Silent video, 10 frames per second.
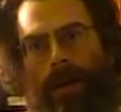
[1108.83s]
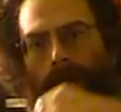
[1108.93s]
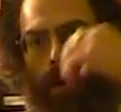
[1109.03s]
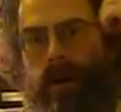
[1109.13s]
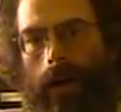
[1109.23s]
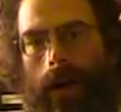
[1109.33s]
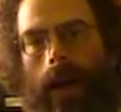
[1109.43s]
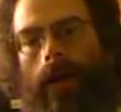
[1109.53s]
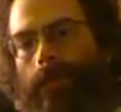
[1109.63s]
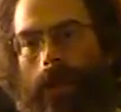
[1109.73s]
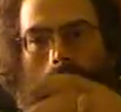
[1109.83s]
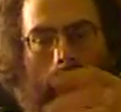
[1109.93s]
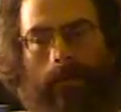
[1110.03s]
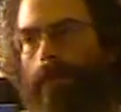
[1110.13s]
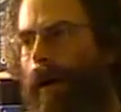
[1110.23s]
You're going to have
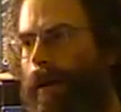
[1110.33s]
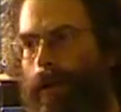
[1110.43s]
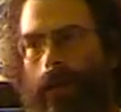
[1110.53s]
10 bucks